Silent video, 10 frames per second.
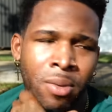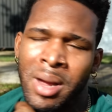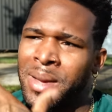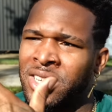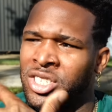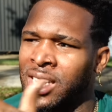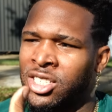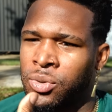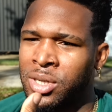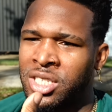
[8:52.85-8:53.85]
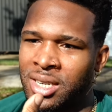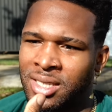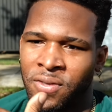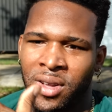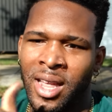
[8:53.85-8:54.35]
or maybe I should like switch it,
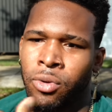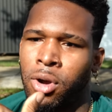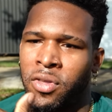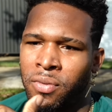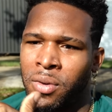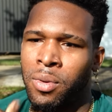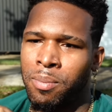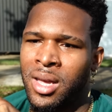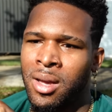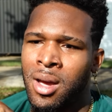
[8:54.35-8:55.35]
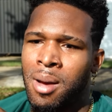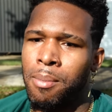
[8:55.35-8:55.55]
because I feel like CrossFit would be